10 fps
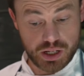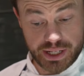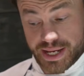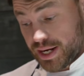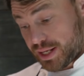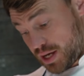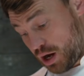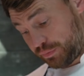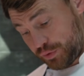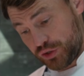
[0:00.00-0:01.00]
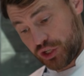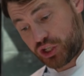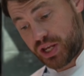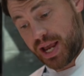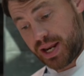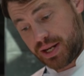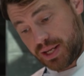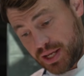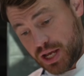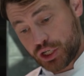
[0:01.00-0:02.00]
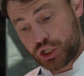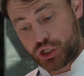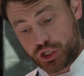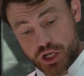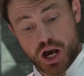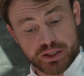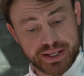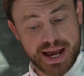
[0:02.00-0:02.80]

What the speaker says: again, cut through the skin, and cut